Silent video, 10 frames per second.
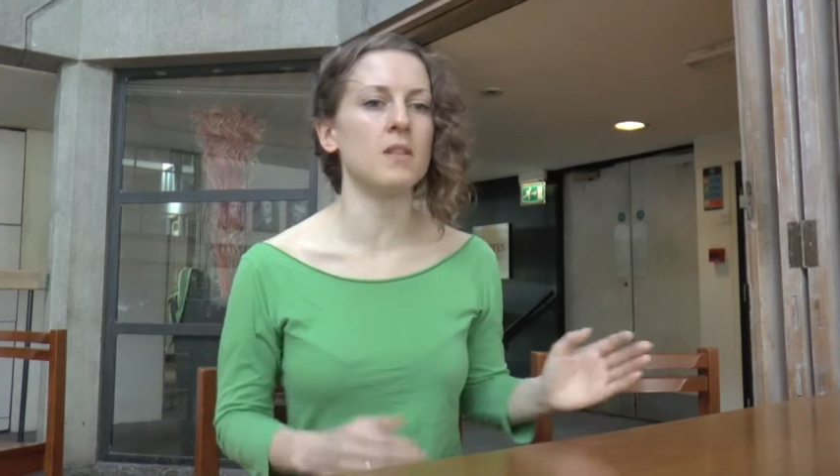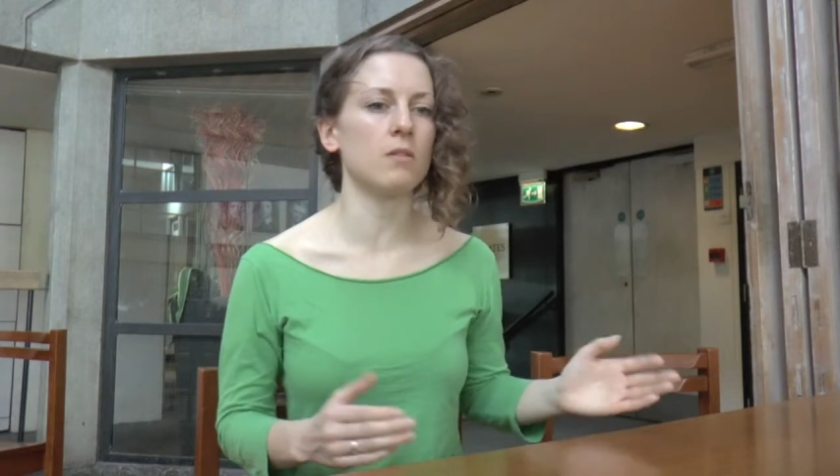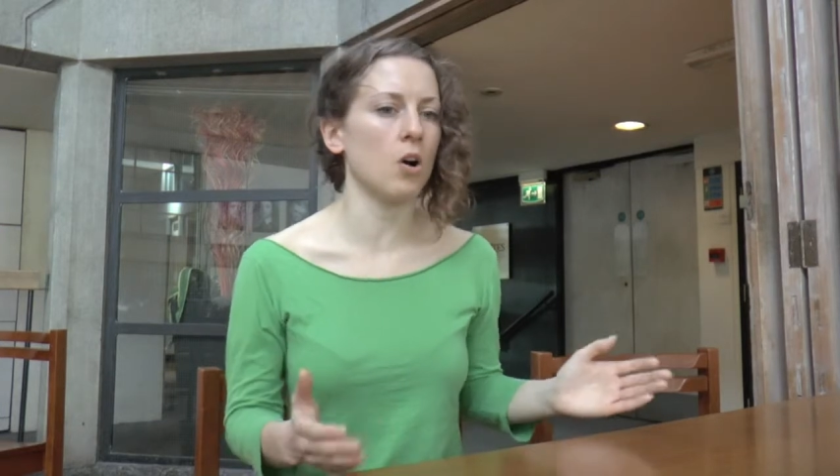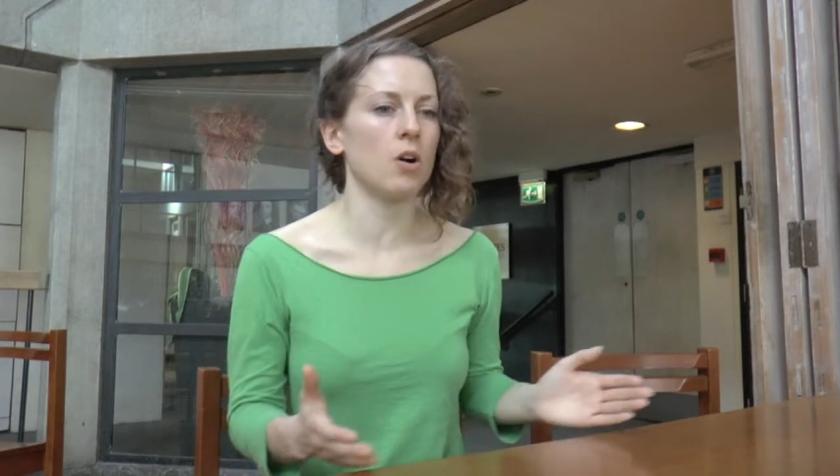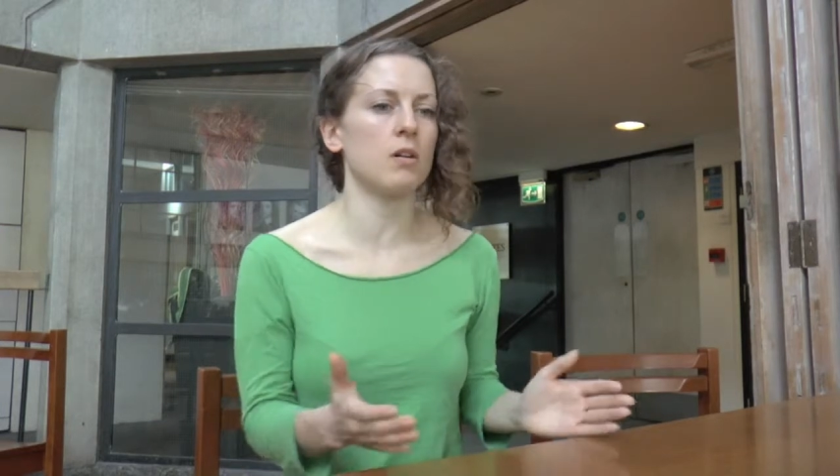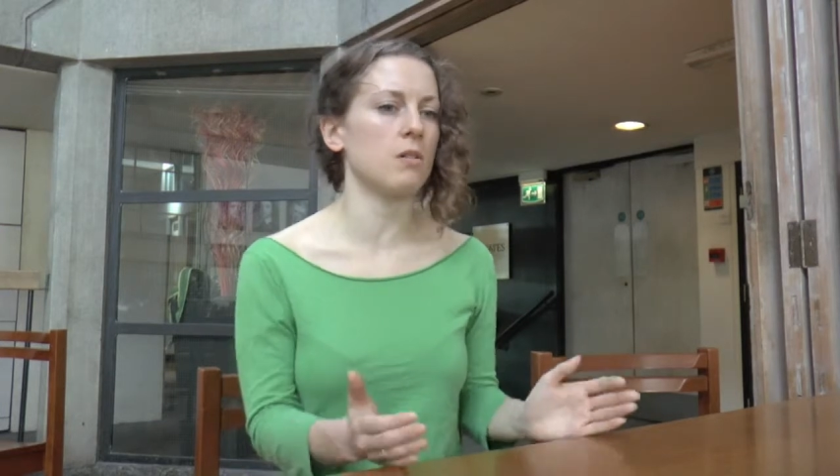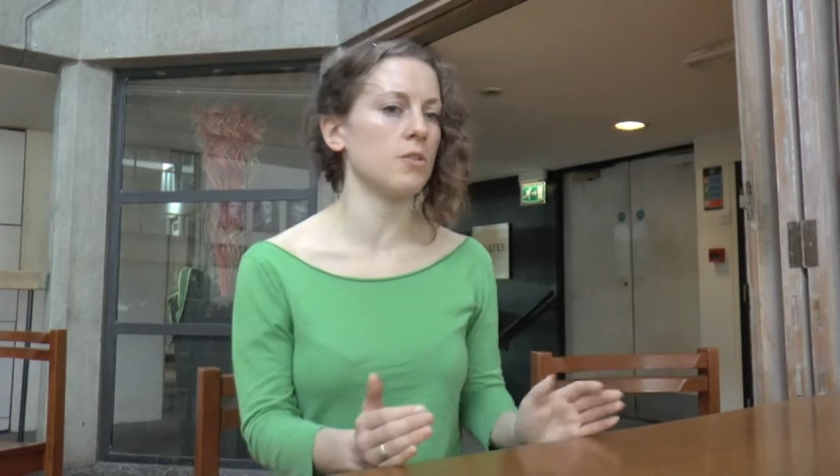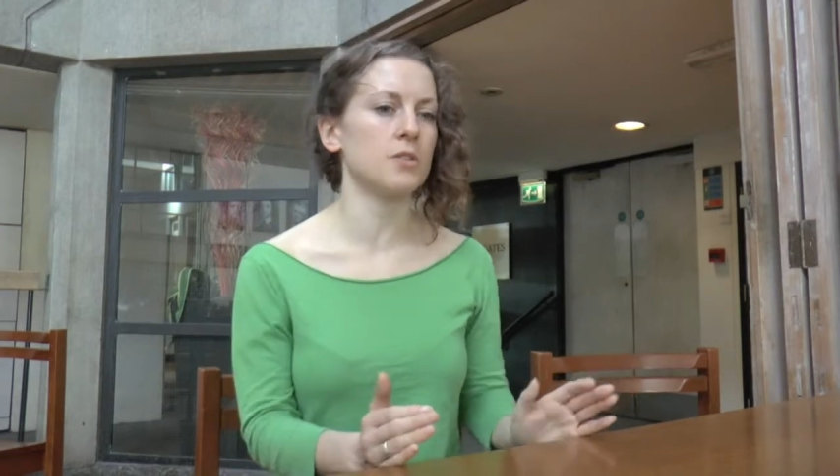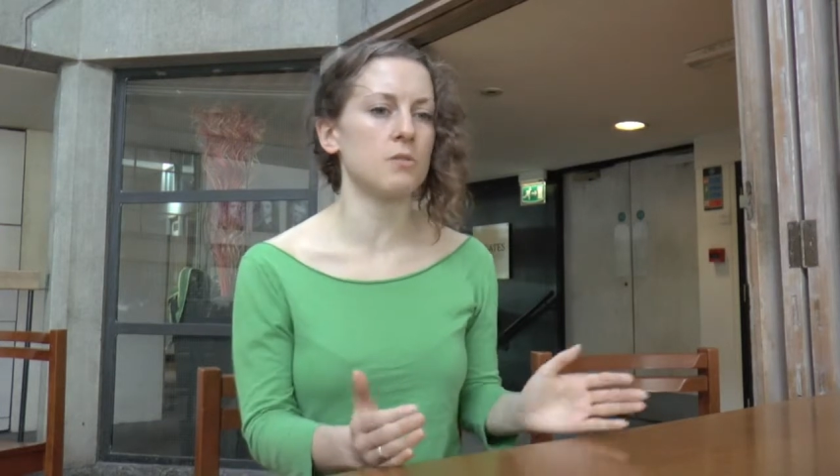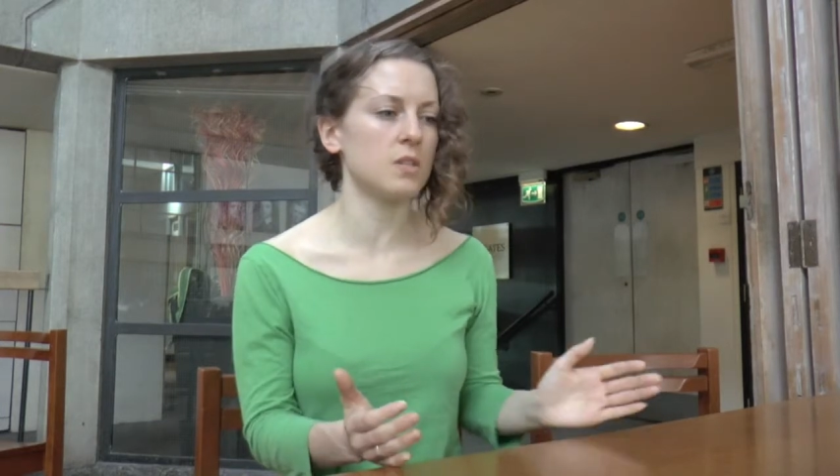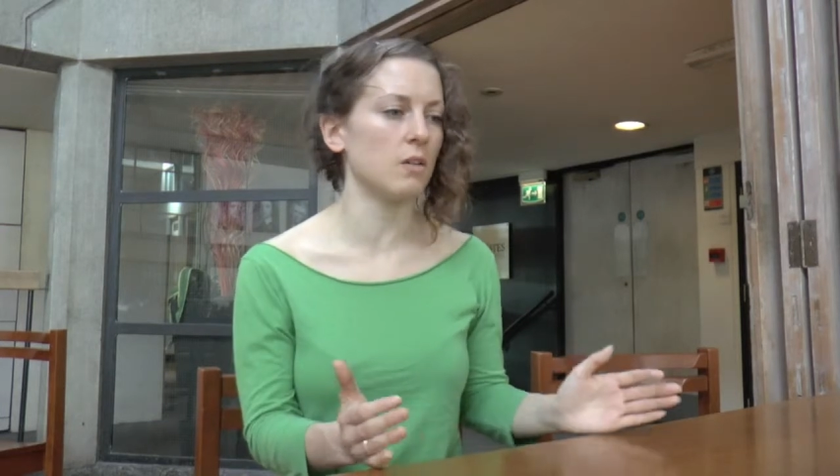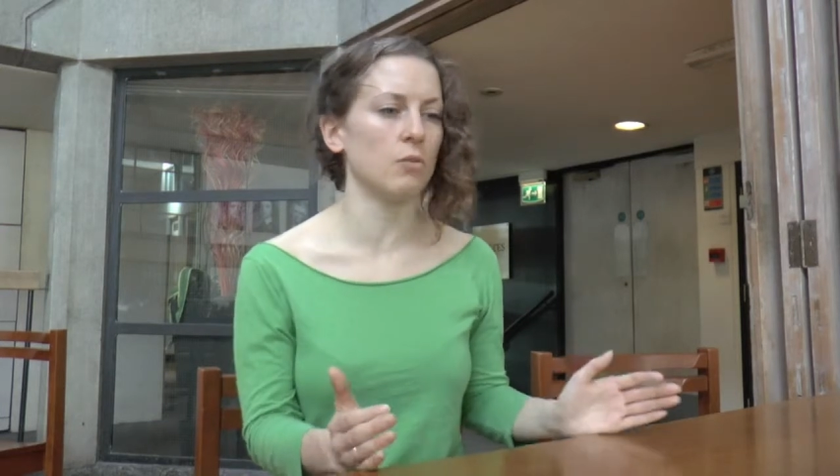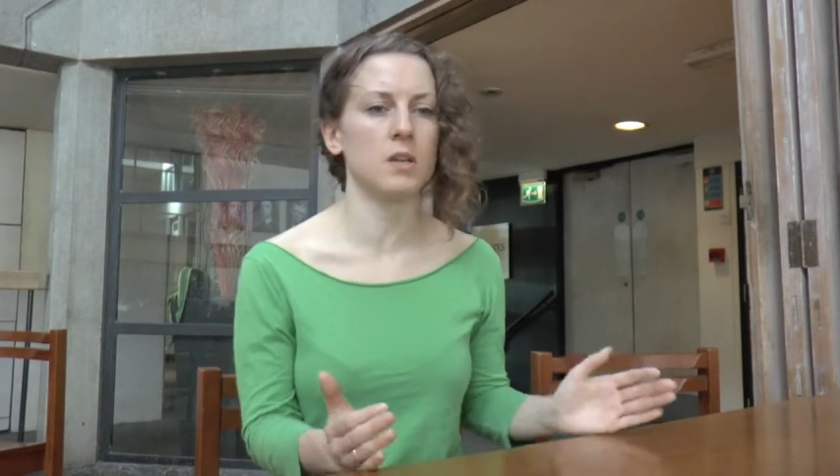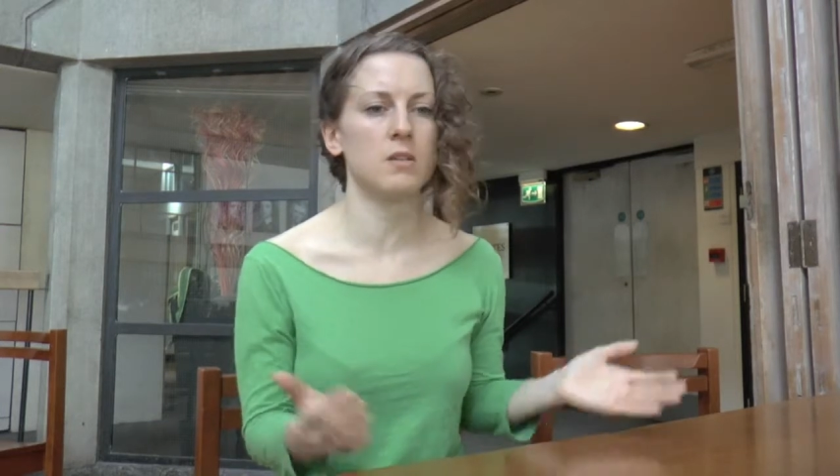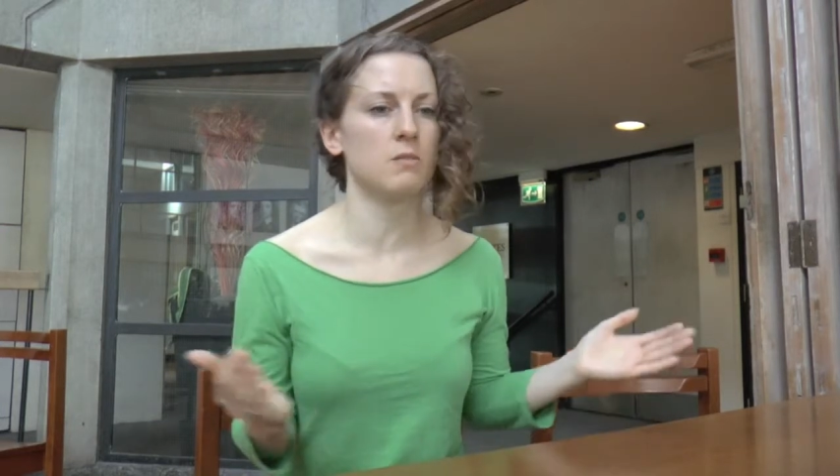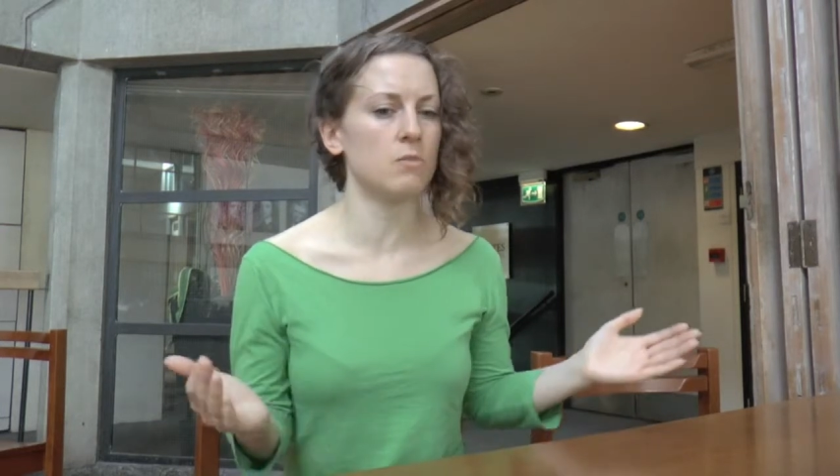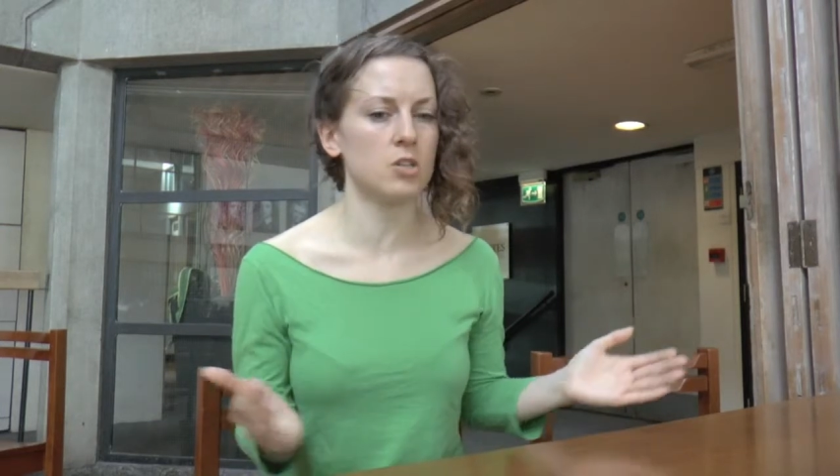there are also subtle ways in